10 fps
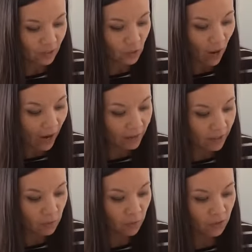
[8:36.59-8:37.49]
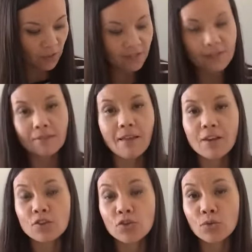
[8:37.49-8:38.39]
So I like to put things in
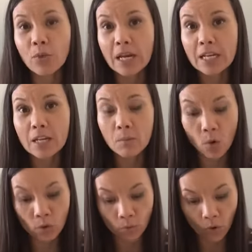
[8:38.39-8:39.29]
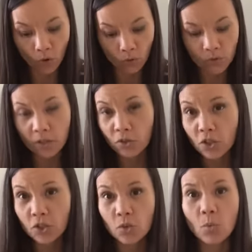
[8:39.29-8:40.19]
like geranium or rose, and I'll
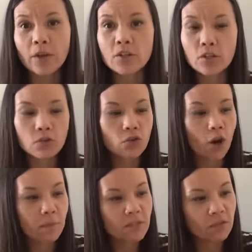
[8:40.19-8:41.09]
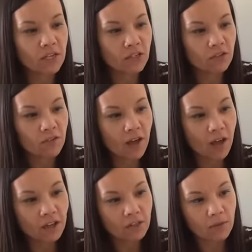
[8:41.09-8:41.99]
just do 1 to 2 drops of each of
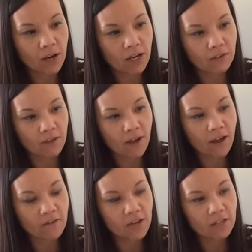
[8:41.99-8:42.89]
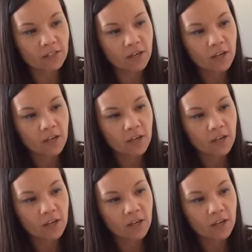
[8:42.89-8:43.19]
that, right, if I have it.